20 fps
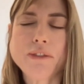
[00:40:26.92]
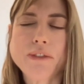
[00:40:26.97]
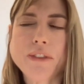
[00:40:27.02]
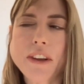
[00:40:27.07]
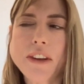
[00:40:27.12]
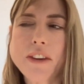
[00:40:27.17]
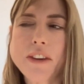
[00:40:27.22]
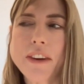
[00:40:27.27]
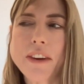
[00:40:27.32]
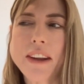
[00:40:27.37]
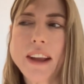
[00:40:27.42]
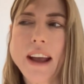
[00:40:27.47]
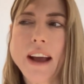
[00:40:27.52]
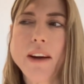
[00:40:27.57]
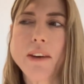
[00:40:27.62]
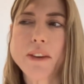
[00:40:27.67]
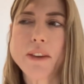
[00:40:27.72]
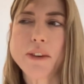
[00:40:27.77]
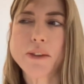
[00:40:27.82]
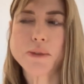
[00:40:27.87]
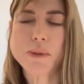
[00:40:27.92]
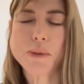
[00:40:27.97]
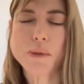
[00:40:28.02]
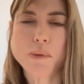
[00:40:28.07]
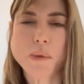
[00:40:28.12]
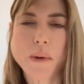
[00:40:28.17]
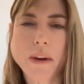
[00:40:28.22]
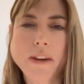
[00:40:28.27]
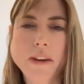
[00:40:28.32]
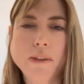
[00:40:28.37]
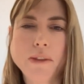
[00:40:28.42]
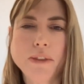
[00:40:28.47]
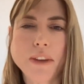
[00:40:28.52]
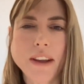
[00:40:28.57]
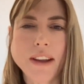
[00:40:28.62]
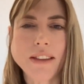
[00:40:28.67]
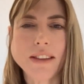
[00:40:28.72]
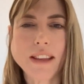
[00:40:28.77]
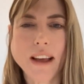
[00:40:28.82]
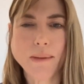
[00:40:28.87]
figuring out, sort of when you've
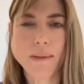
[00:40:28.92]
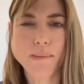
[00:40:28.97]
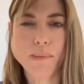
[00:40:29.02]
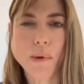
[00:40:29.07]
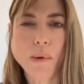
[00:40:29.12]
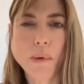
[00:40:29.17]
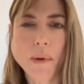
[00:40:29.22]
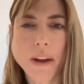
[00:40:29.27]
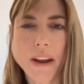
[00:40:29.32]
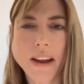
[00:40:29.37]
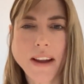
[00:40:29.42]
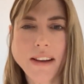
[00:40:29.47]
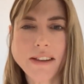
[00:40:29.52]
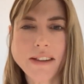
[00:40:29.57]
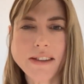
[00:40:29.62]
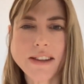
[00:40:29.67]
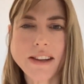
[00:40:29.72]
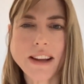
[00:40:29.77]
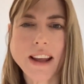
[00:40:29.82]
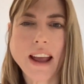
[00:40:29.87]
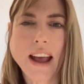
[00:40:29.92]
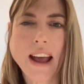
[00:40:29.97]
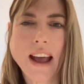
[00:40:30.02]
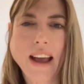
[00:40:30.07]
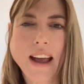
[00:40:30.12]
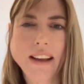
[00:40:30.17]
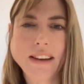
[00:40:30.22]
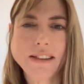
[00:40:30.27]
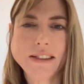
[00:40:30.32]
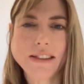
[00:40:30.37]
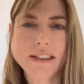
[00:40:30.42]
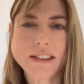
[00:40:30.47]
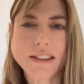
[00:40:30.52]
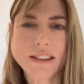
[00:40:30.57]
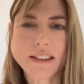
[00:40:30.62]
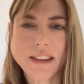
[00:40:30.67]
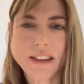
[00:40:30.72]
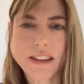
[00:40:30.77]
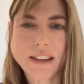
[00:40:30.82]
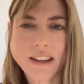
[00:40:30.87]
hit that point, and
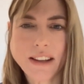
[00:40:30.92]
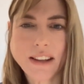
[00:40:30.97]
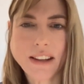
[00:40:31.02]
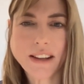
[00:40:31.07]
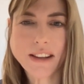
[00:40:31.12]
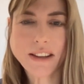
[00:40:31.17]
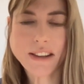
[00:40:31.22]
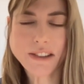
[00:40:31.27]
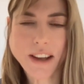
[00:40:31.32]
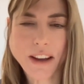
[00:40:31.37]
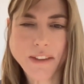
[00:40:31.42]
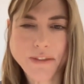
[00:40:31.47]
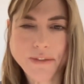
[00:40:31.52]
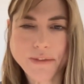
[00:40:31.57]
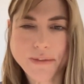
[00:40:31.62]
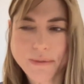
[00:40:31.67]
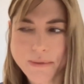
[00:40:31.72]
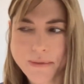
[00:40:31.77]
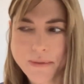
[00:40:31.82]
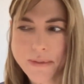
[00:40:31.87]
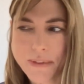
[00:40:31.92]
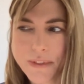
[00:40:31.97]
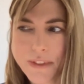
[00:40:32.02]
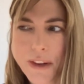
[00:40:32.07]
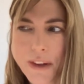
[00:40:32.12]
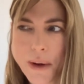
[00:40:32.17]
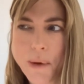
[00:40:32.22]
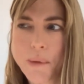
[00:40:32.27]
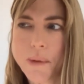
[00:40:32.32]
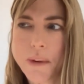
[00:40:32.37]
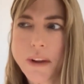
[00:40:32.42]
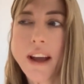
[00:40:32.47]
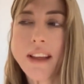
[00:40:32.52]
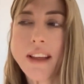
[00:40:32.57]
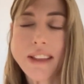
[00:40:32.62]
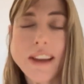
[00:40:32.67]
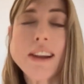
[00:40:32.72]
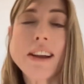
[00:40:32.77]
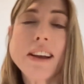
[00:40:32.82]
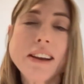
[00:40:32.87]
because I
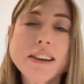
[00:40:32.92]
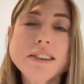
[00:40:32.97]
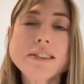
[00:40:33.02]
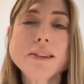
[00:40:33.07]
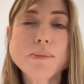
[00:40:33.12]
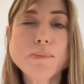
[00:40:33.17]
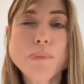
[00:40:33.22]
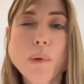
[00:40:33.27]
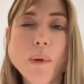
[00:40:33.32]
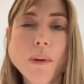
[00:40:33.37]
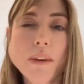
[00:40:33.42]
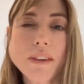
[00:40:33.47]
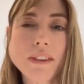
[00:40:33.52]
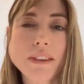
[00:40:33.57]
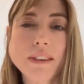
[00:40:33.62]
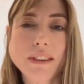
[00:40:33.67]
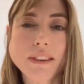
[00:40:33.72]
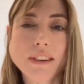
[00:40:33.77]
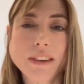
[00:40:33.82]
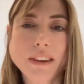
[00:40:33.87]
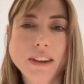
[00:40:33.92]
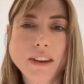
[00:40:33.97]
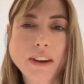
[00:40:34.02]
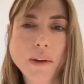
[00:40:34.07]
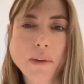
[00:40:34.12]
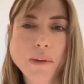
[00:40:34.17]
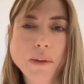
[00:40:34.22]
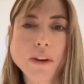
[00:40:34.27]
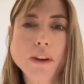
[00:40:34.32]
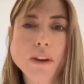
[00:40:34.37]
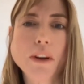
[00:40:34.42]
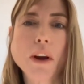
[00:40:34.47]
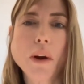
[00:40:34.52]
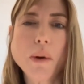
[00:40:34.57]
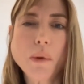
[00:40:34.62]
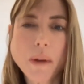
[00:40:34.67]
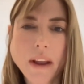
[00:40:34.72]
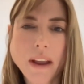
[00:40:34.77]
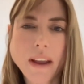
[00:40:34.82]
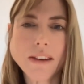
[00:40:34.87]
think it is important, to
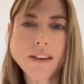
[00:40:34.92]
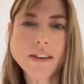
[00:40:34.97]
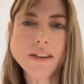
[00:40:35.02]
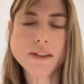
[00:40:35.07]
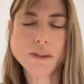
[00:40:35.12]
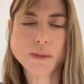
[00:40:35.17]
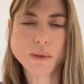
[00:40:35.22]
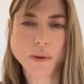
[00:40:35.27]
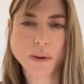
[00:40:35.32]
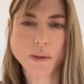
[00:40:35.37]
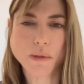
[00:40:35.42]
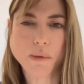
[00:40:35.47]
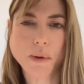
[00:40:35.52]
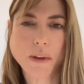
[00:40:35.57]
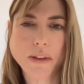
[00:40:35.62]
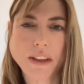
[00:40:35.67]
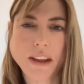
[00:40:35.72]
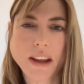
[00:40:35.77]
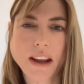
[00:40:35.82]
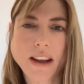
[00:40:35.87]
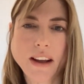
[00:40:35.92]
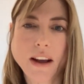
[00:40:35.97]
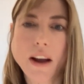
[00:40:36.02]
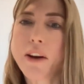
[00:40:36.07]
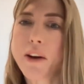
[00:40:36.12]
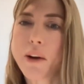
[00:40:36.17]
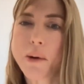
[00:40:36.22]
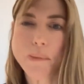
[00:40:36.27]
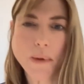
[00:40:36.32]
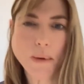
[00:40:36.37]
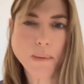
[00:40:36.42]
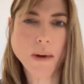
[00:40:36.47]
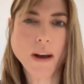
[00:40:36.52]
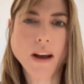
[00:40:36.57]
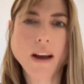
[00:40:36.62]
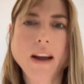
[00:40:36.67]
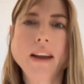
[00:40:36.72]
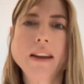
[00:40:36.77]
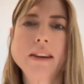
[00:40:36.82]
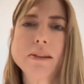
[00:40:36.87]
go in sort of with an open
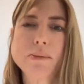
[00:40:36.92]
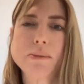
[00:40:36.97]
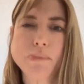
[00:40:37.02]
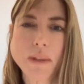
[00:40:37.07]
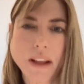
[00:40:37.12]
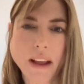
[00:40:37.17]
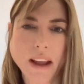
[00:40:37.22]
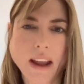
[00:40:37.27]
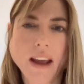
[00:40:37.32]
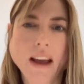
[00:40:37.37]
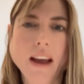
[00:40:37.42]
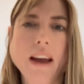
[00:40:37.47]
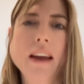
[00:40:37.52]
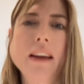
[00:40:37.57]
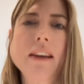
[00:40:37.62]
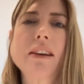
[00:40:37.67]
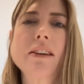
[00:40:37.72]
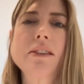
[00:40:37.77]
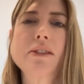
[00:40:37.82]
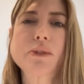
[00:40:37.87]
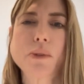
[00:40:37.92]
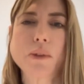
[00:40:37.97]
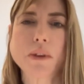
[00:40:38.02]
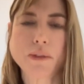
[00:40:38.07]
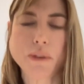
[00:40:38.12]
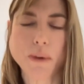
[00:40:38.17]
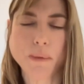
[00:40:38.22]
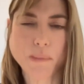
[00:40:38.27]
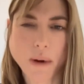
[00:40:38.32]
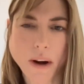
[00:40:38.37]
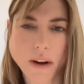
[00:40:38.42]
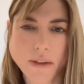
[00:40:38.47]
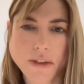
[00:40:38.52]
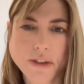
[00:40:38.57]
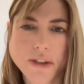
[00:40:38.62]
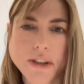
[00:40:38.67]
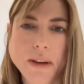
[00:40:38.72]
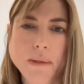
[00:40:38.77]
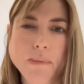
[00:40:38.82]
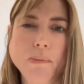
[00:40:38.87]
mind, a plan, a sort of a
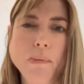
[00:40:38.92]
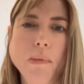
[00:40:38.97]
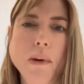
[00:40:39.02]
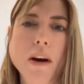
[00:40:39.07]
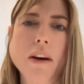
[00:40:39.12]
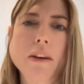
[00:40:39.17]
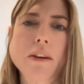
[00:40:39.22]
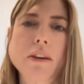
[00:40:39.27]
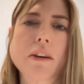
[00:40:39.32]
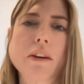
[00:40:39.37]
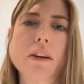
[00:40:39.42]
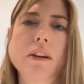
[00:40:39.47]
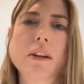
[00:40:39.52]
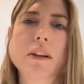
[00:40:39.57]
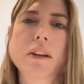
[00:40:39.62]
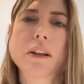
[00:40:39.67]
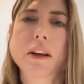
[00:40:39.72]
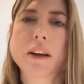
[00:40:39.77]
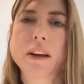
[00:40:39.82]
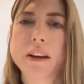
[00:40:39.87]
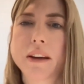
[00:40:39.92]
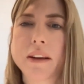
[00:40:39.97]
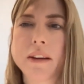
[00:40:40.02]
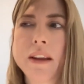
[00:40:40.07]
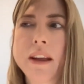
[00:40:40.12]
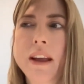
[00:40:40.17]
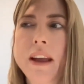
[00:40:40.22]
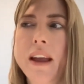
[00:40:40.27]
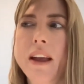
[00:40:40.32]
partnership model.